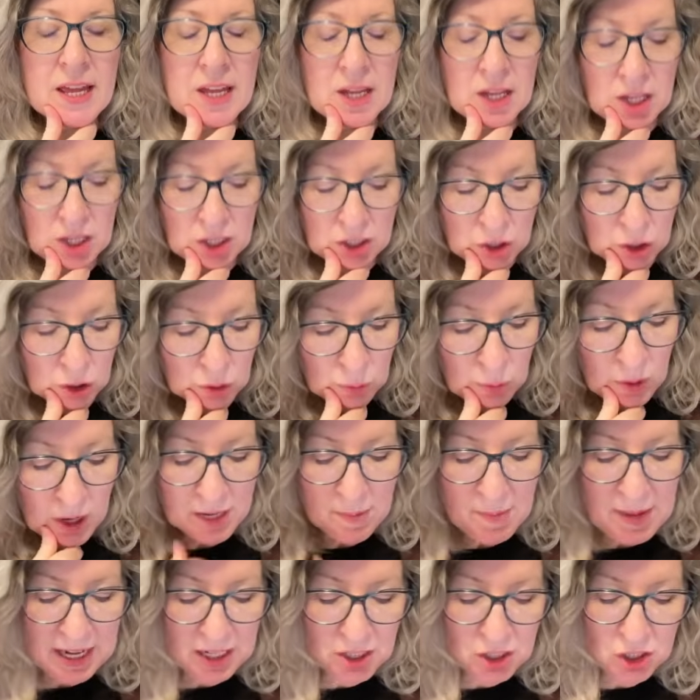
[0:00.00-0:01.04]
you'll want to
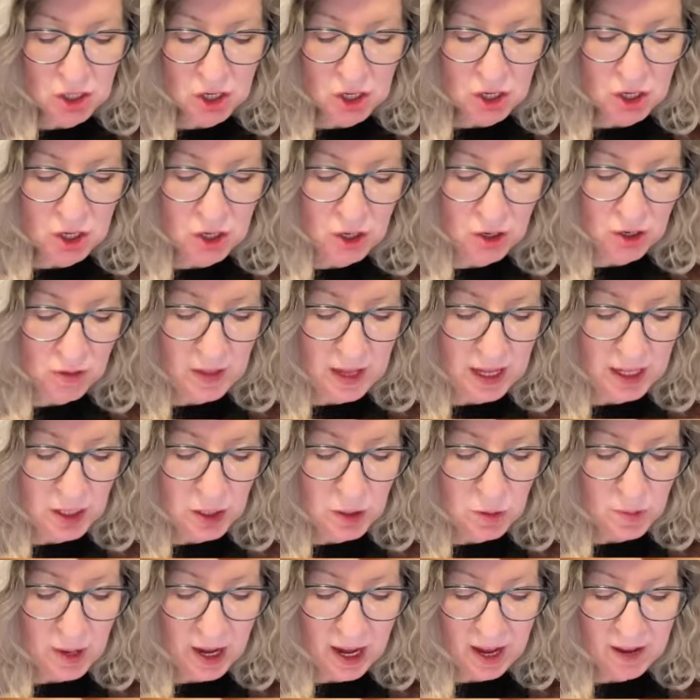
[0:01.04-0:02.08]
make sure that
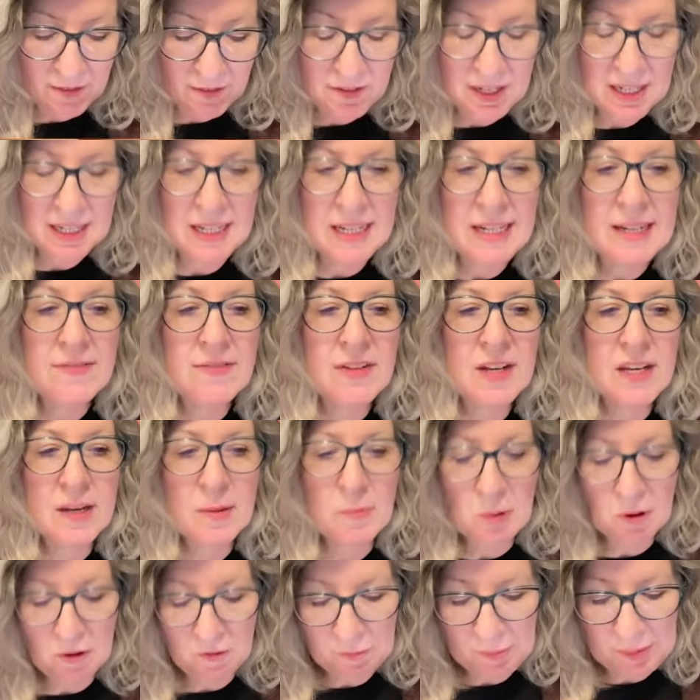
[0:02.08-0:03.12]
you have an even
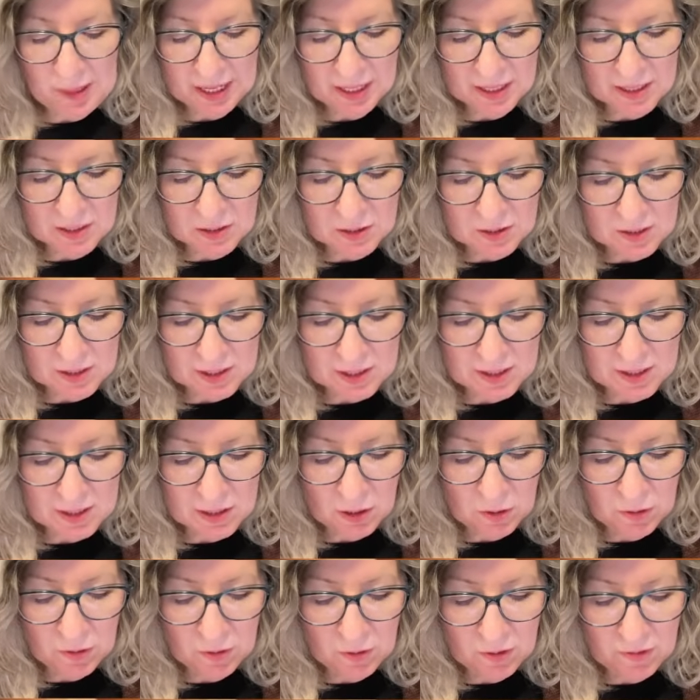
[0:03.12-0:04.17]
number of pixels.
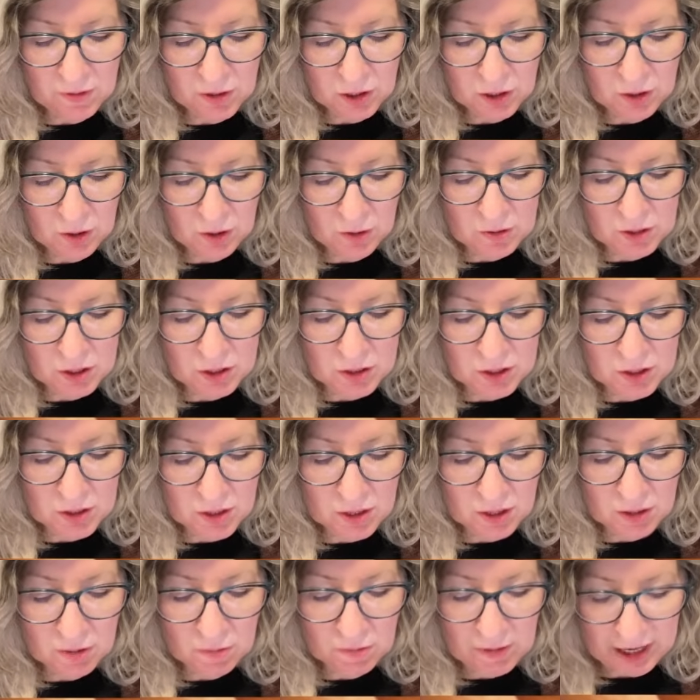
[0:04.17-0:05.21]
So if you go to
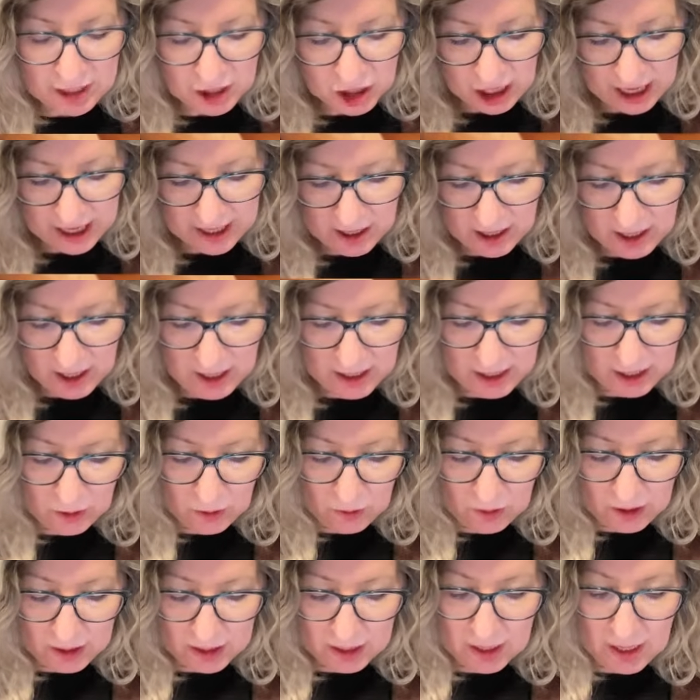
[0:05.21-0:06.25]
the wrench icon and go
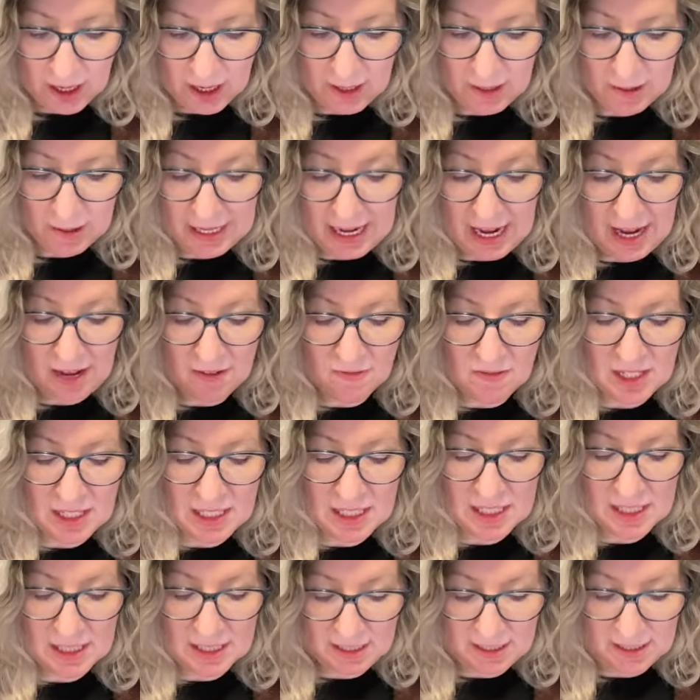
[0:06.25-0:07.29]
to
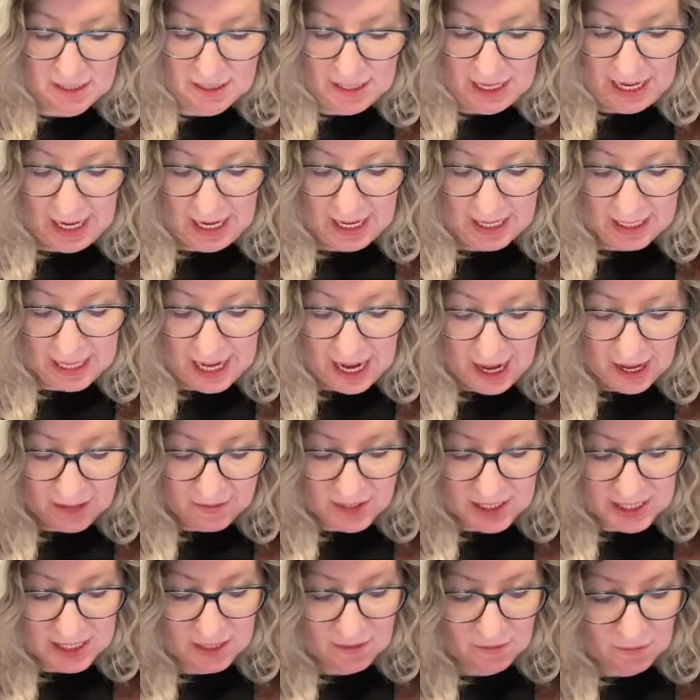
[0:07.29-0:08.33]
canvas and
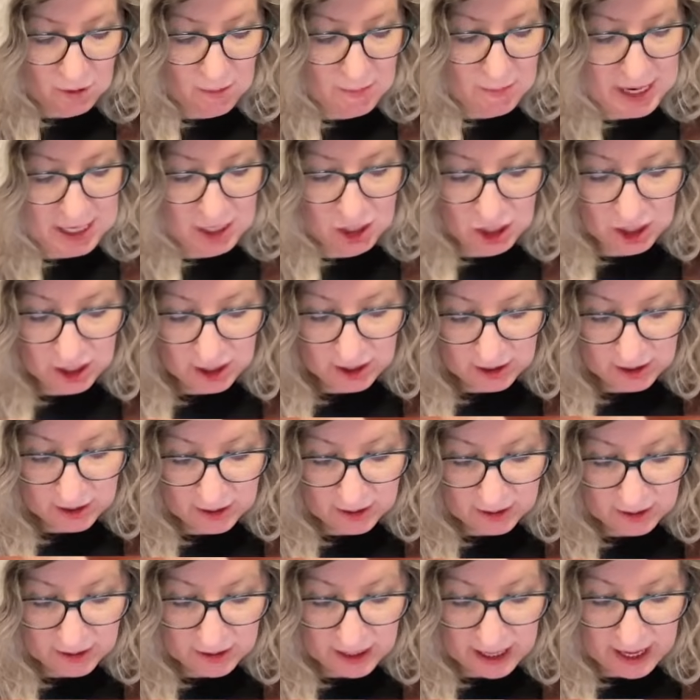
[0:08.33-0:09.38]
canvas information,
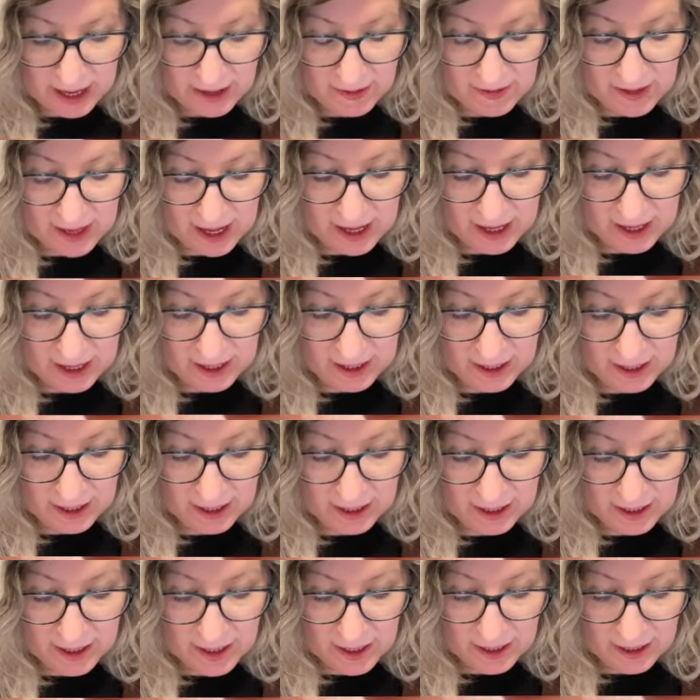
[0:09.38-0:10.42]
and then
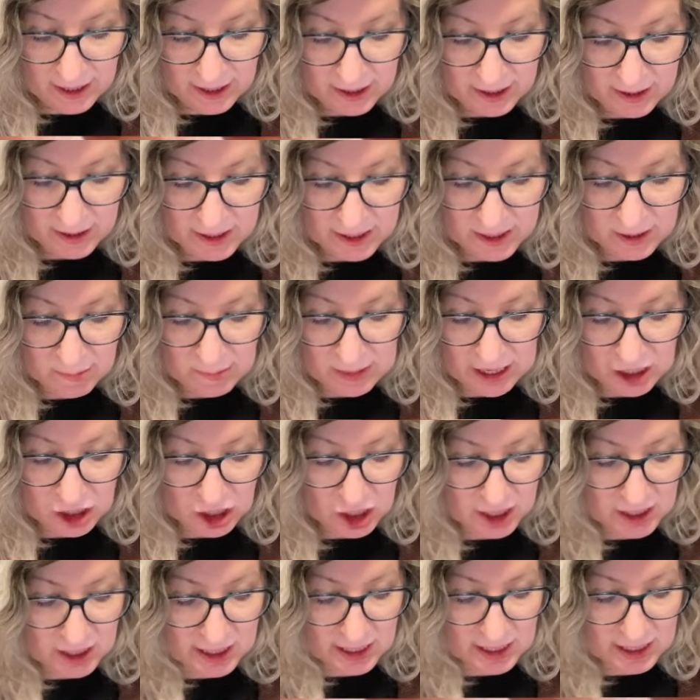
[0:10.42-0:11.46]

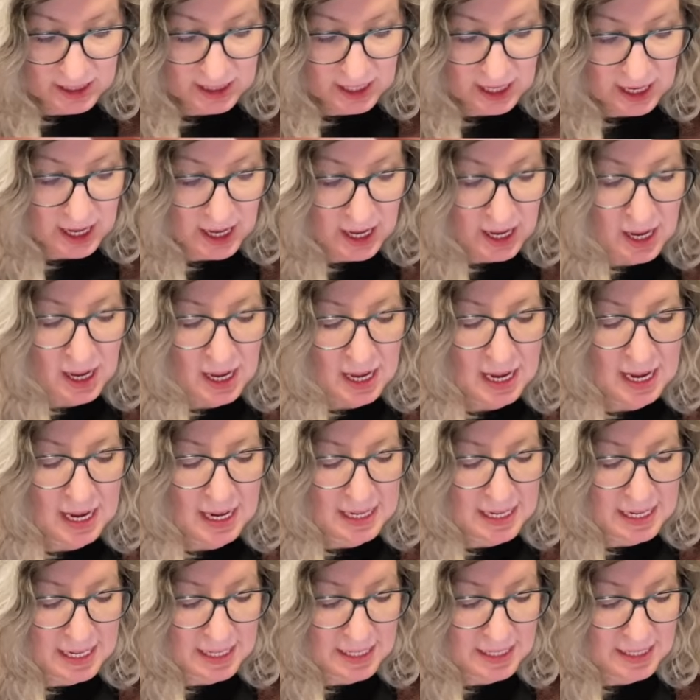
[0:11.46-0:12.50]
dimensions,
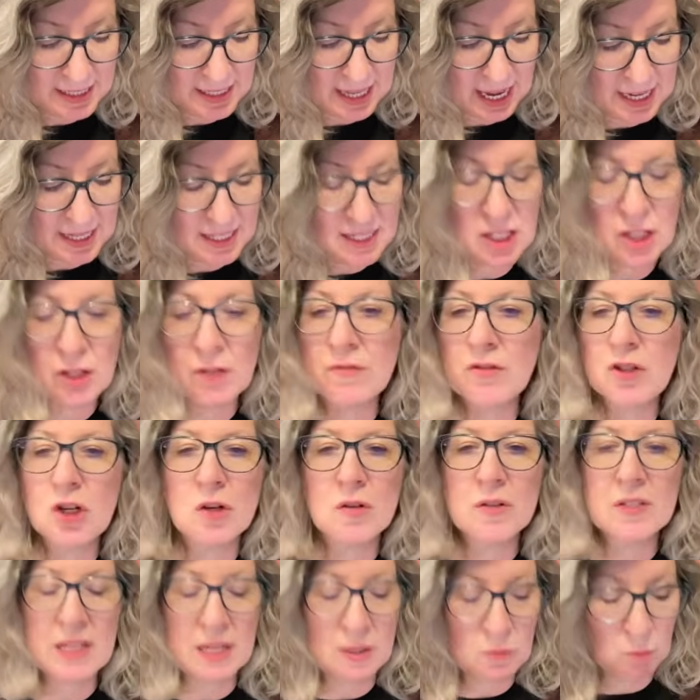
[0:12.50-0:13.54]
any size you've
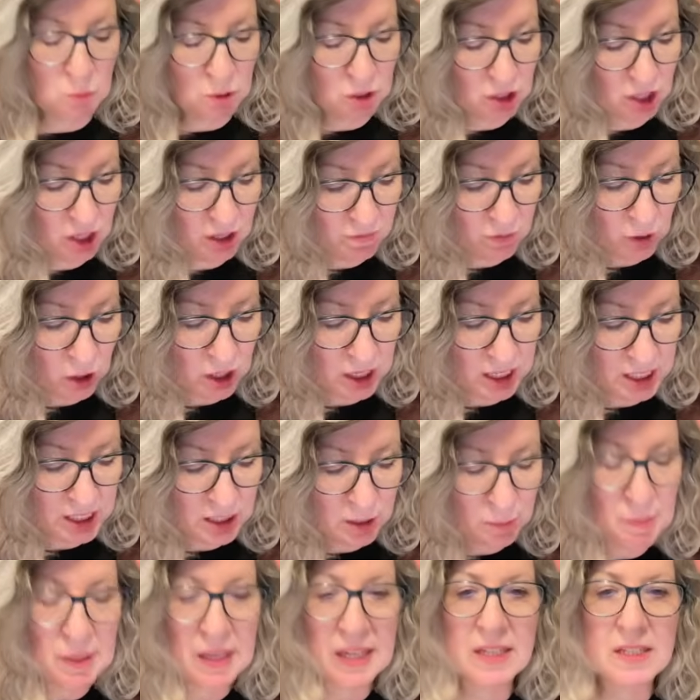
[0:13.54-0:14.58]
chosen will convert it to
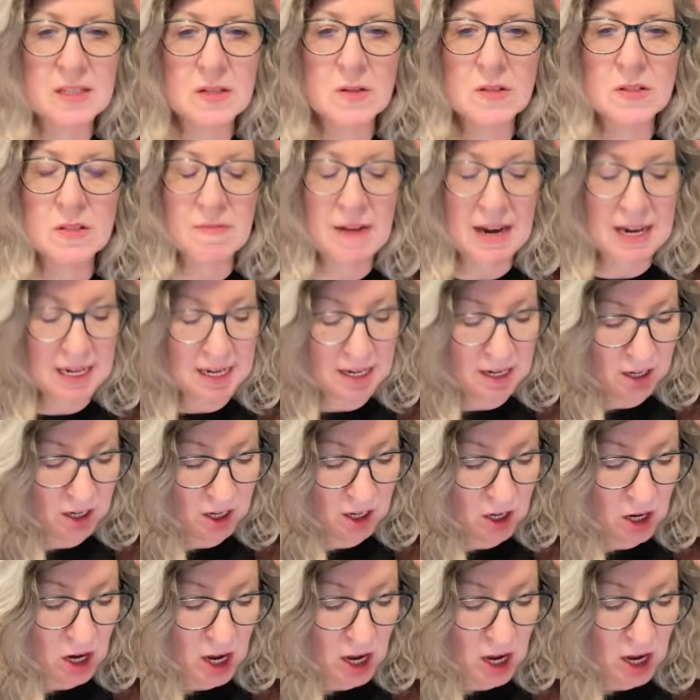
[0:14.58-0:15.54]
pixels right here.